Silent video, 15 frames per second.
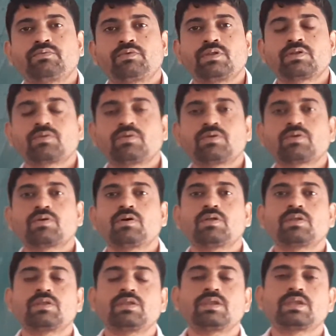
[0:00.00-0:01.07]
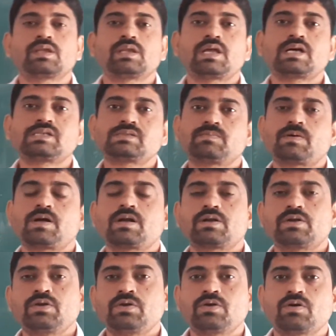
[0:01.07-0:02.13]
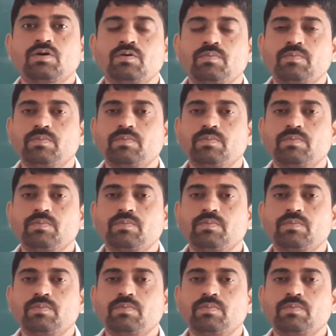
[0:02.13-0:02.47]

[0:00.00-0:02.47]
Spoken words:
we will going on the last part of